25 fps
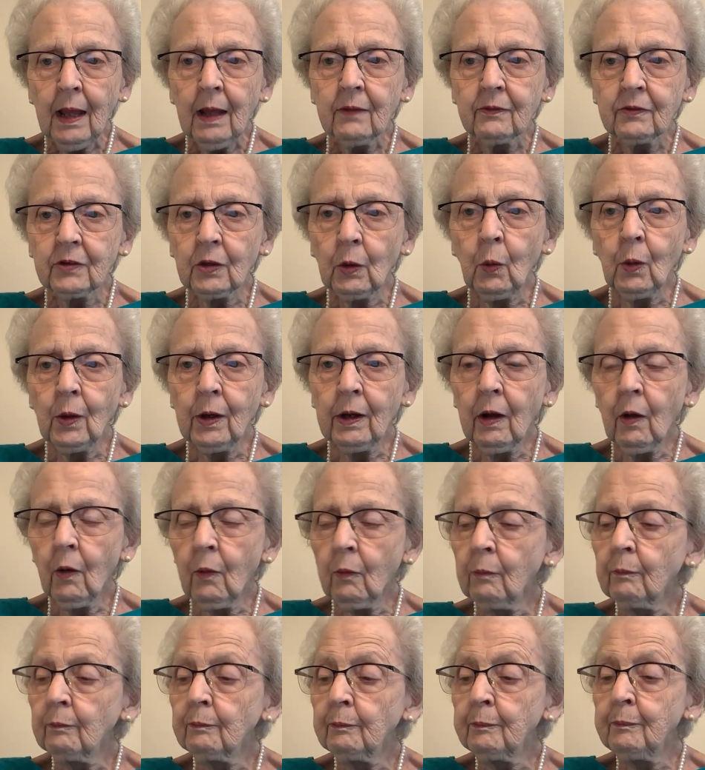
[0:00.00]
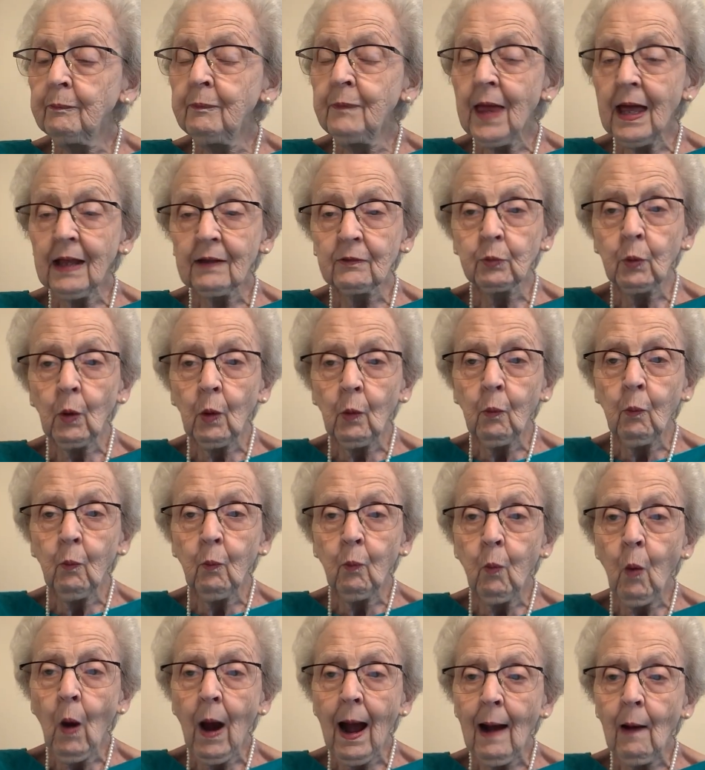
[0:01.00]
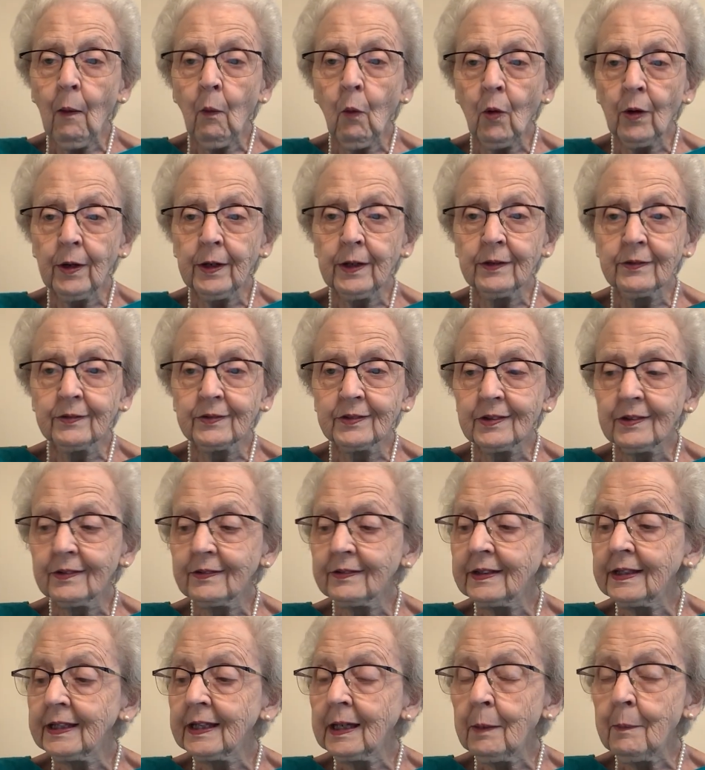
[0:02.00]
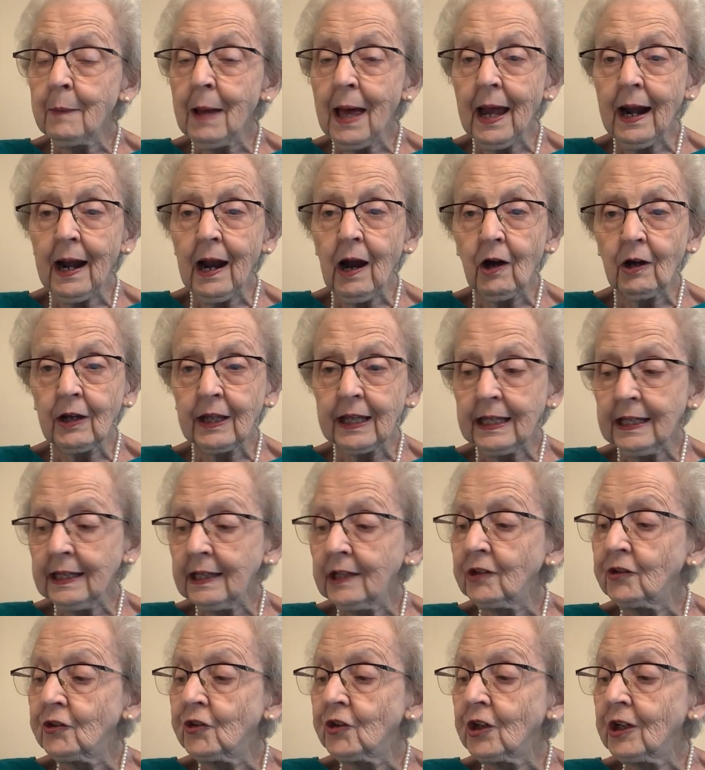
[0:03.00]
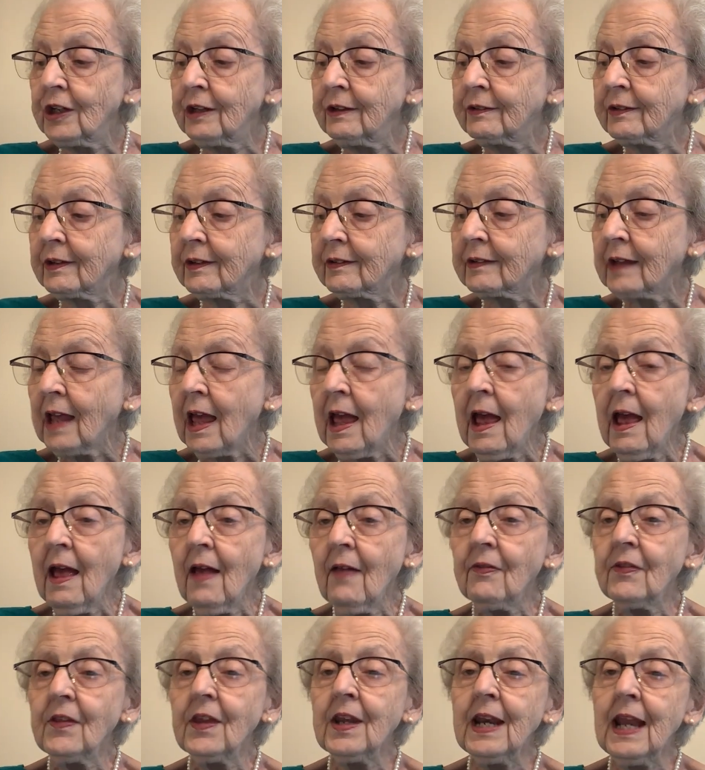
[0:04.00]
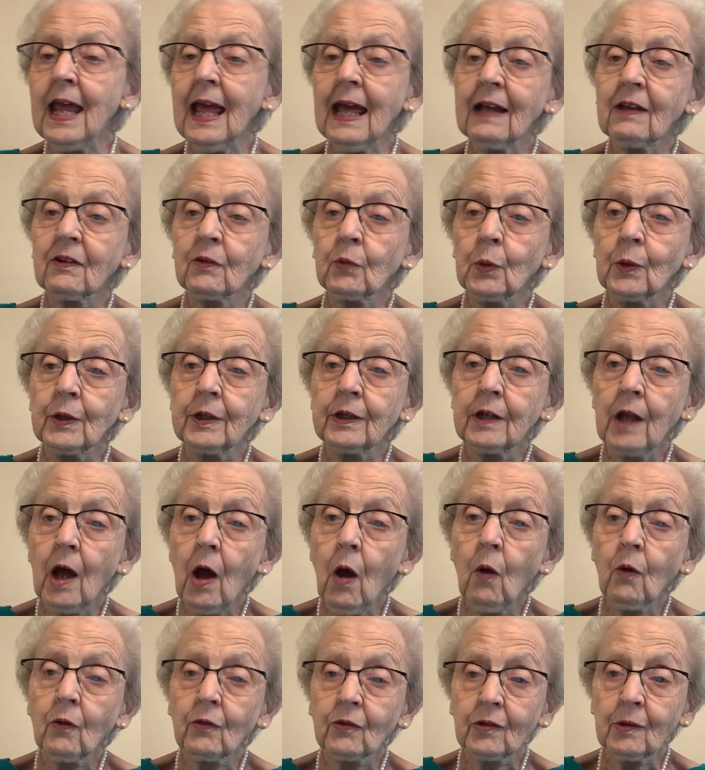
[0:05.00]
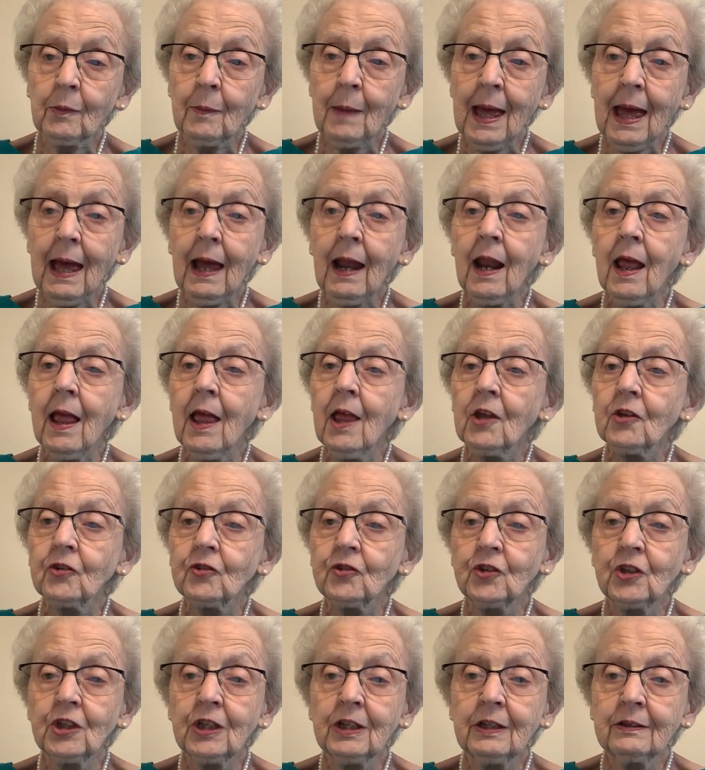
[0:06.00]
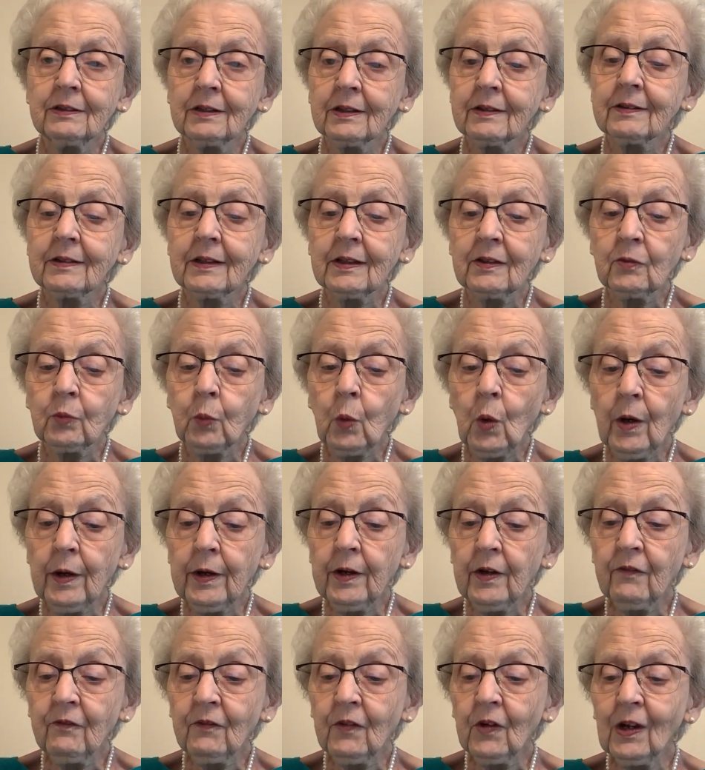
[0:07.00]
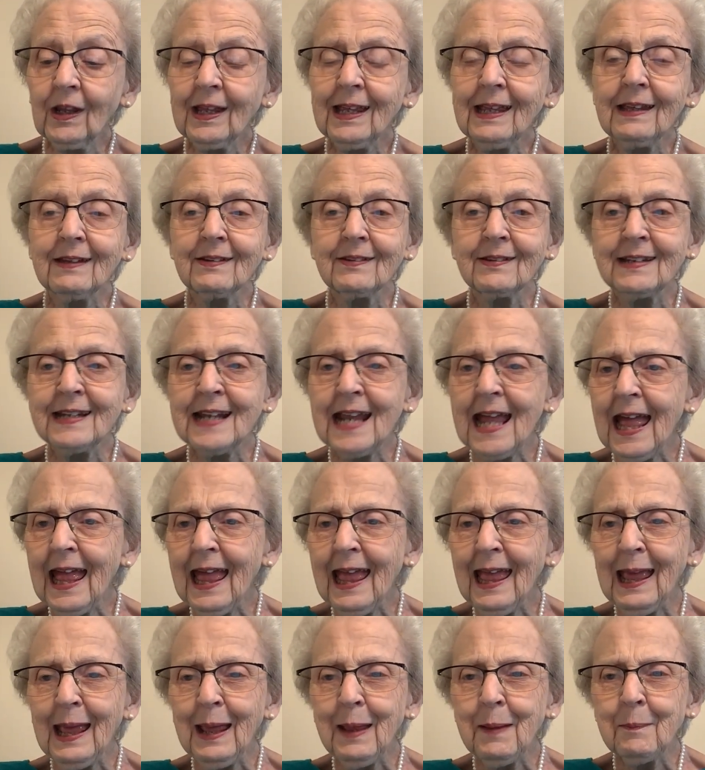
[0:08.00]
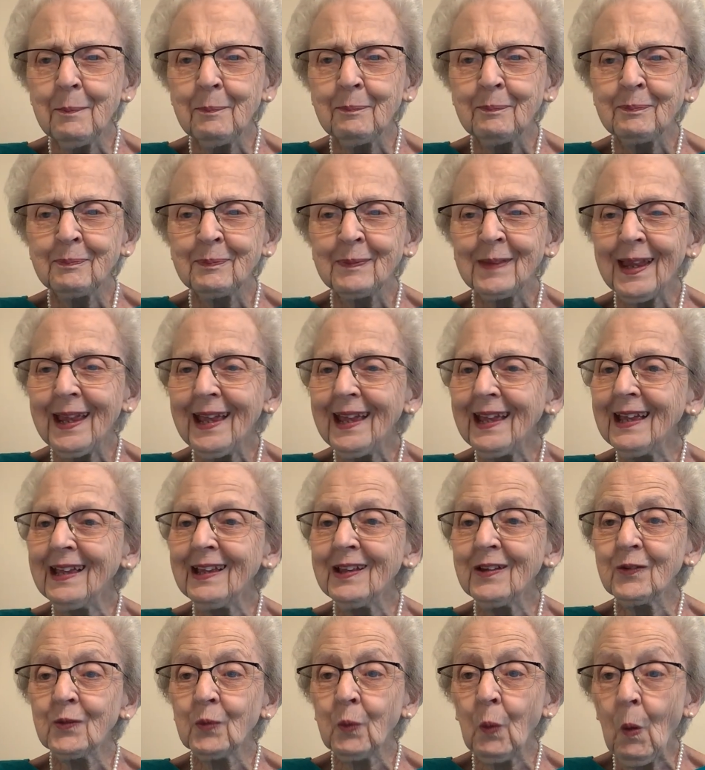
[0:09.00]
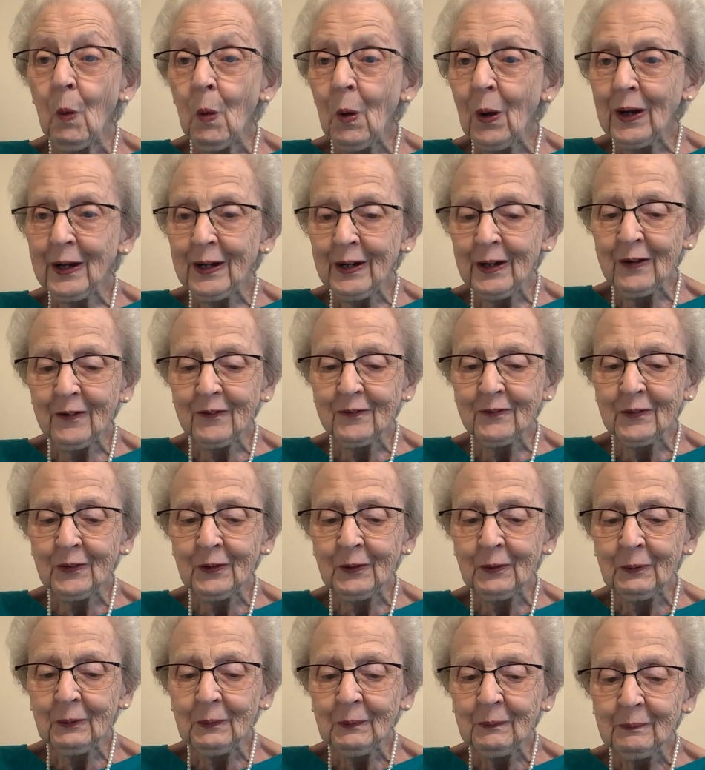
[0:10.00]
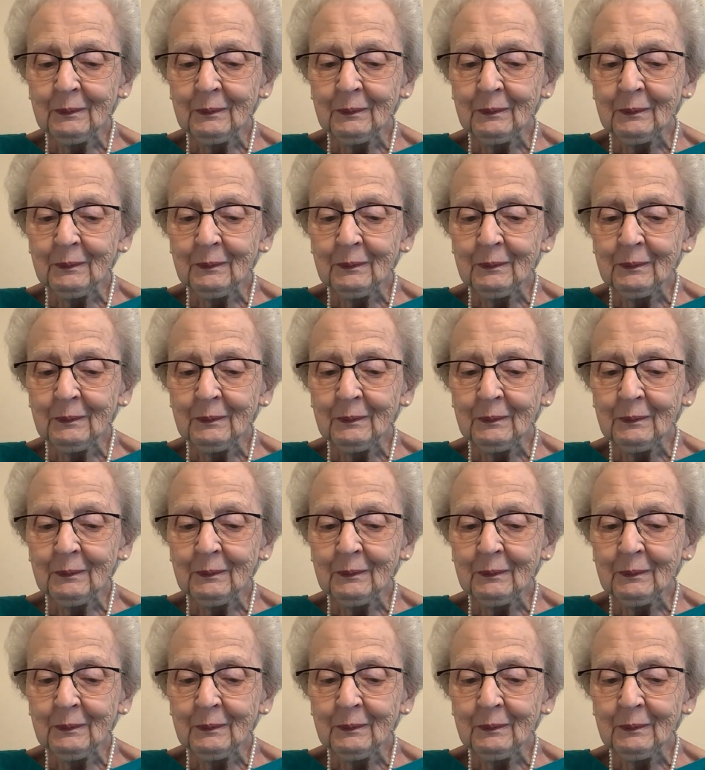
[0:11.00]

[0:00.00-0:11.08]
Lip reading: So we're going to, that's what, why I wanted us to sing about our King Jesus. The next one talks about Jesus is wonderful. His name is wonderful.